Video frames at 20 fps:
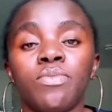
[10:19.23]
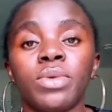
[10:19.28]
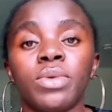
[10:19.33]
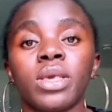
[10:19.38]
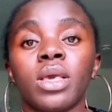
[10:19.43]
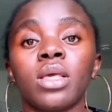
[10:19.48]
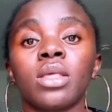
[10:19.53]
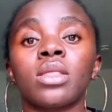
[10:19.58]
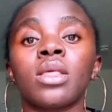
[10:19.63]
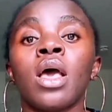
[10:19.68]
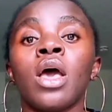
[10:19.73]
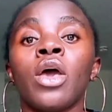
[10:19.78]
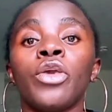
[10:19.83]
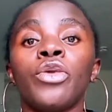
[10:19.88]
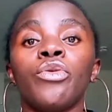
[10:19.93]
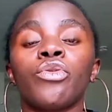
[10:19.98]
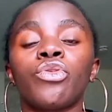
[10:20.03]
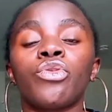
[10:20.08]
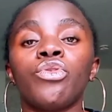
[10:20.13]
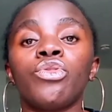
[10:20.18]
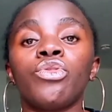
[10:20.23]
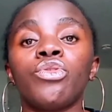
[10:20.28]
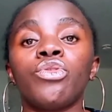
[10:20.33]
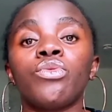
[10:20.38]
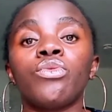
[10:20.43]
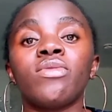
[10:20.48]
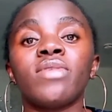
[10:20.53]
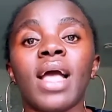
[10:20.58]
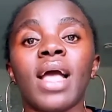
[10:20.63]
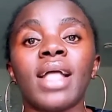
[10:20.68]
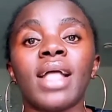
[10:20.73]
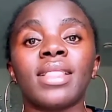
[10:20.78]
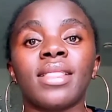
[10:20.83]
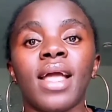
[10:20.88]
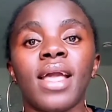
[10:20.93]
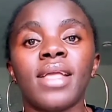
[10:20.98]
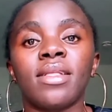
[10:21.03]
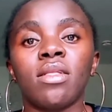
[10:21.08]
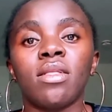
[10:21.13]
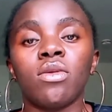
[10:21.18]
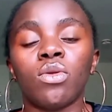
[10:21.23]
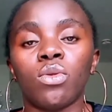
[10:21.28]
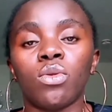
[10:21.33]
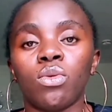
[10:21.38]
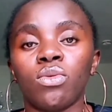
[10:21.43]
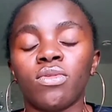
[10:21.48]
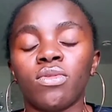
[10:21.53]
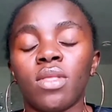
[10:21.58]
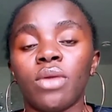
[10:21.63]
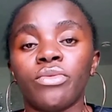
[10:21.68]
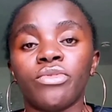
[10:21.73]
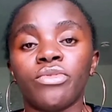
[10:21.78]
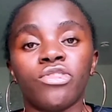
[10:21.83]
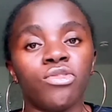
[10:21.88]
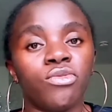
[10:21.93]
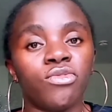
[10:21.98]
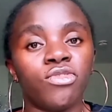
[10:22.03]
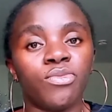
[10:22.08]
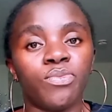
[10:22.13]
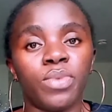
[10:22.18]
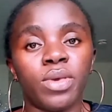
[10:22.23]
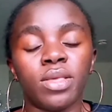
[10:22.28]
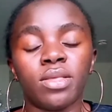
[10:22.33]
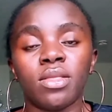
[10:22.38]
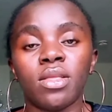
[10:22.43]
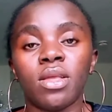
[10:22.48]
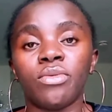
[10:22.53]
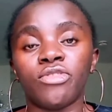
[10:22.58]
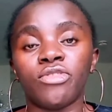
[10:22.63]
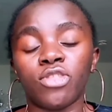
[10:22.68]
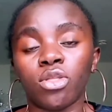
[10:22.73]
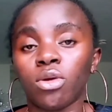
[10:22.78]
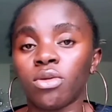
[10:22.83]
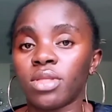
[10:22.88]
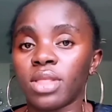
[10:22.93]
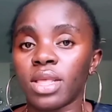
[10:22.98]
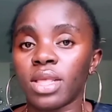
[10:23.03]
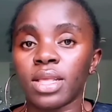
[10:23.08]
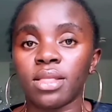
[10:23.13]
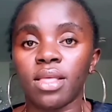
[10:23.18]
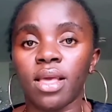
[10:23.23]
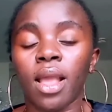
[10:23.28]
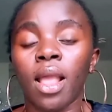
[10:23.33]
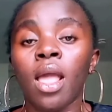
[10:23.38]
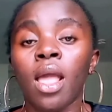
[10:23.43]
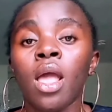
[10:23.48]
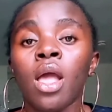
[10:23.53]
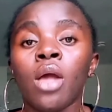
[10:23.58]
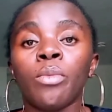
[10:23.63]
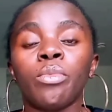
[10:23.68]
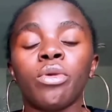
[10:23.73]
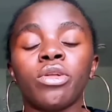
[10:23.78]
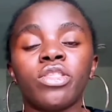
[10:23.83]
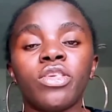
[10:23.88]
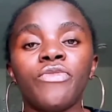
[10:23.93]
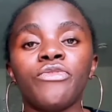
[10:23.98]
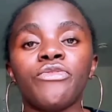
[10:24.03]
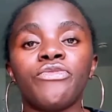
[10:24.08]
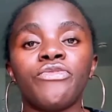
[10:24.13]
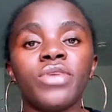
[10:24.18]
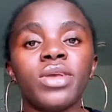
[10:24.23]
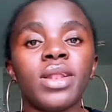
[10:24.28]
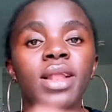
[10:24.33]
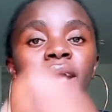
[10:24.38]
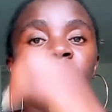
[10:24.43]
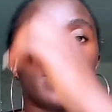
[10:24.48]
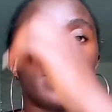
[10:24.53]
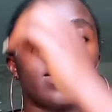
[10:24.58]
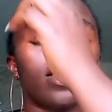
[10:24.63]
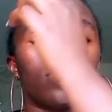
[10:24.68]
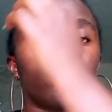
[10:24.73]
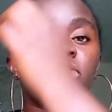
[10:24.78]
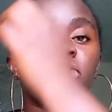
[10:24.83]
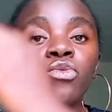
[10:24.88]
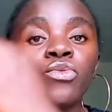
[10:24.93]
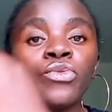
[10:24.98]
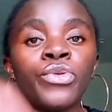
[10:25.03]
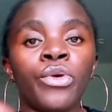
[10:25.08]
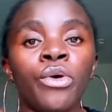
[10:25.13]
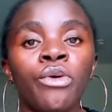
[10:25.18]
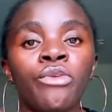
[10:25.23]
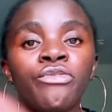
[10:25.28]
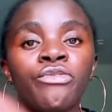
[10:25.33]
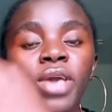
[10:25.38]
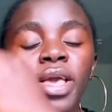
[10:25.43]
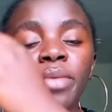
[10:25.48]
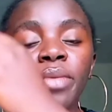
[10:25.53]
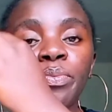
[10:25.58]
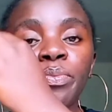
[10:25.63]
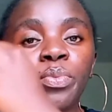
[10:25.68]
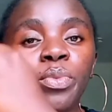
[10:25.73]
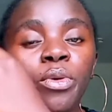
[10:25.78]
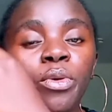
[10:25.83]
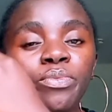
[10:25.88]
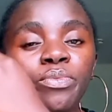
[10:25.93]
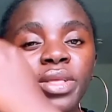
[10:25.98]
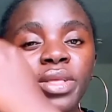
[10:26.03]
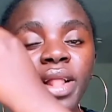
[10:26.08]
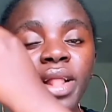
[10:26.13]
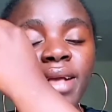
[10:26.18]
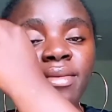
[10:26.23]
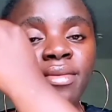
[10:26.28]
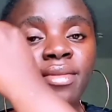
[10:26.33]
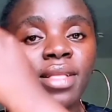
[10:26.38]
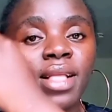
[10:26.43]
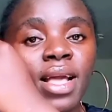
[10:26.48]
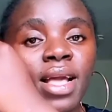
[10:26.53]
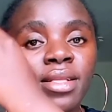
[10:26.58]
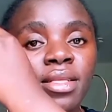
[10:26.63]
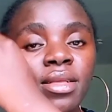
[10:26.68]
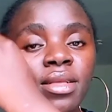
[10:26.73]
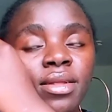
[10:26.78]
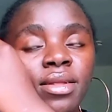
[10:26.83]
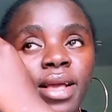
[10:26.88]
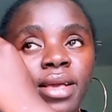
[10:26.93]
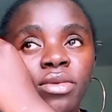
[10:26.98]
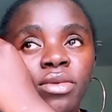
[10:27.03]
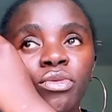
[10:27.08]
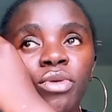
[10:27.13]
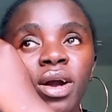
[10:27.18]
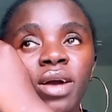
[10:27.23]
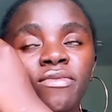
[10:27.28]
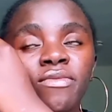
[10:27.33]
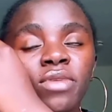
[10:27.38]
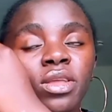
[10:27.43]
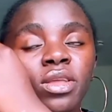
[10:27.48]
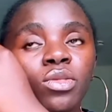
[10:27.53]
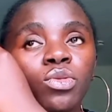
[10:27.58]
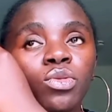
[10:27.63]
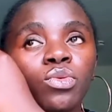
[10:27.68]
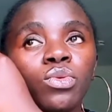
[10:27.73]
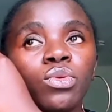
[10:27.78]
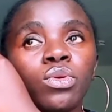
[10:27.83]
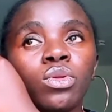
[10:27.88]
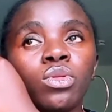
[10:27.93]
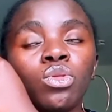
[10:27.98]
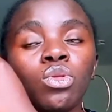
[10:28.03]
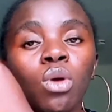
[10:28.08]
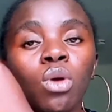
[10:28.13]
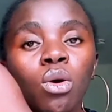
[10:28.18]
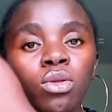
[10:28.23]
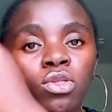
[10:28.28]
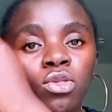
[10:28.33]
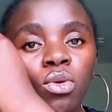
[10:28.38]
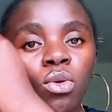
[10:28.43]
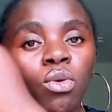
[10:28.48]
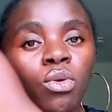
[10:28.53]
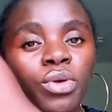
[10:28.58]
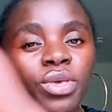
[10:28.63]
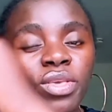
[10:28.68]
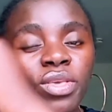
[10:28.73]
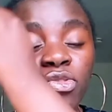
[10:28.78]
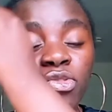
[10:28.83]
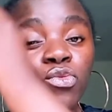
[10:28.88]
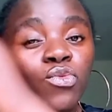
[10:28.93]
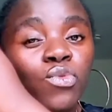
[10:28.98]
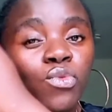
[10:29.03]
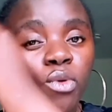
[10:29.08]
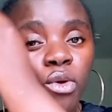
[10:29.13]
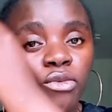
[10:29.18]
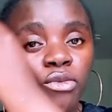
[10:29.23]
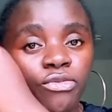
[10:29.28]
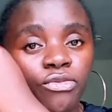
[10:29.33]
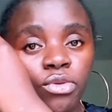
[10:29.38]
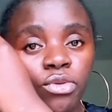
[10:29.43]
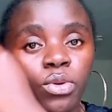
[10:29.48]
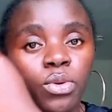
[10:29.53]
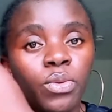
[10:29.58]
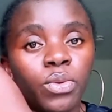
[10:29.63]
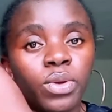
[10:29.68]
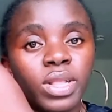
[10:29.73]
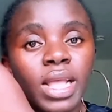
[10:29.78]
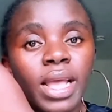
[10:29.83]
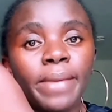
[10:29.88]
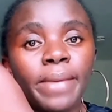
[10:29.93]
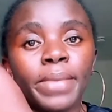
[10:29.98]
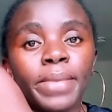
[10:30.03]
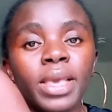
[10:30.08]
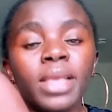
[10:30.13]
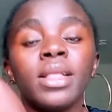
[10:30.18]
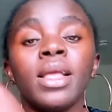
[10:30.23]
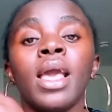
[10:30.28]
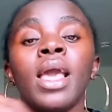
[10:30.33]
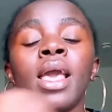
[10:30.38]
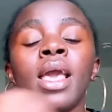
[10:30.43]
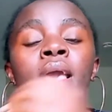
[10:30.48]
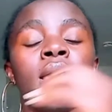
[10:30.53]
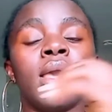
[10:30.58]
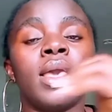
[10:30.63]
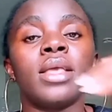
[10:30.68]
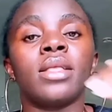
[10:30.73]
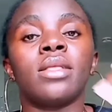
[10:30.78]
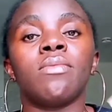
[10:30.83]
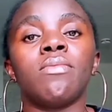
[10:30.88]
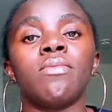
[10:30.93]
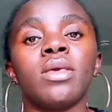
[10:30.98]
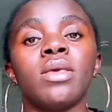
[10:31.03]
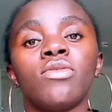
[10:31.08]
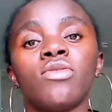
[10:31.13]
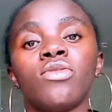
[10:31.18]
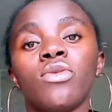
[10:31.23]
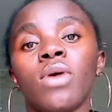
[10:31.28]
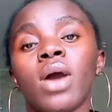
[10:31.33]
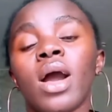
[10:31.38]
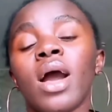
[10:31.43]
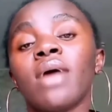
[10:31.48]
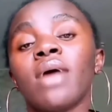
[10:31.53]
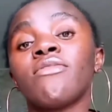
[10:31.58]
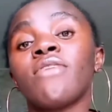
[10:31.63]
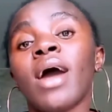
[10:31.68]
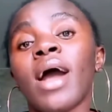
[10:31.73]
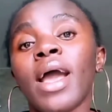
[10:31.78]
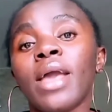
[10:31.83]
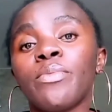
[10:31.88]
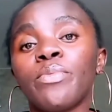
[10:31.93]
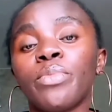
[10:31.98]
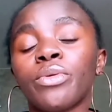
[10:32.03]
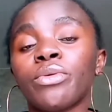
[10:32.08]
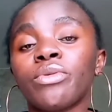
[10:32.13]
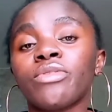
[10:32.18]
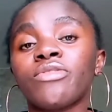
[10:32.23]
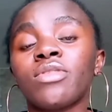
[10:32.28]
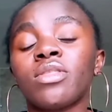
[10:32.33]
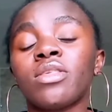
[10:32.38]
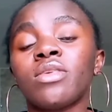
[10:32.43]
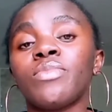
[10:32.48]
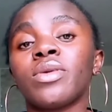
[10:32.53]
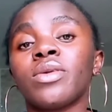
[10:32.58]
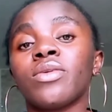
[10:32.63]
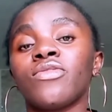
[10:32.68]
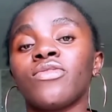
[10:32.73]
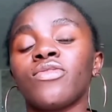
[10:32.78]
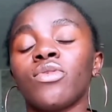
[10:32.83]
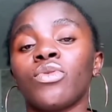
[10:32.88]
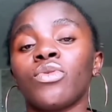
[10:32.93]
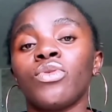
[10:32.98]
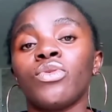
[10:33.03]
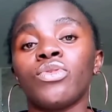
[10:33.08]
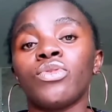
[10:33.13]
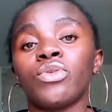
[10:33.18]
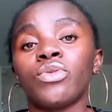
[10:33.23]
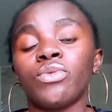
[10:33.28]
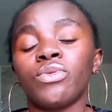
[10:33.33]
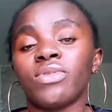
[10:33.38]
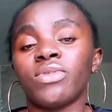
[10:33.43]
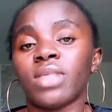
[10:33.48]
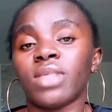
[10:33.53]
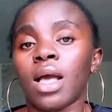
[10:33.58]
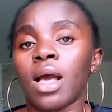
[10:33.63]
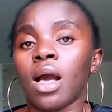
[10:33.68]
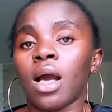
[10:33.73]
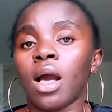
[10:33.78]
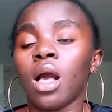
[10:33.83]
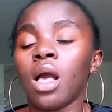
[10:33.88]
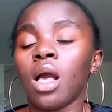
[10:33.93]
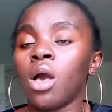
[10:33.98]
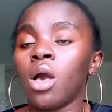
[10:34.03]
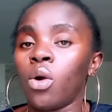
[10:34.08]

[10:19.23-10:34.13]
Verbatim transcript: because your cuticles are tightly closed. There is no space, there is nothing there. But if you feel like it's rough and bumpy, like slightly like you have little knots or it's rough, you know what I mean? It means you have high porosity because your cuticles are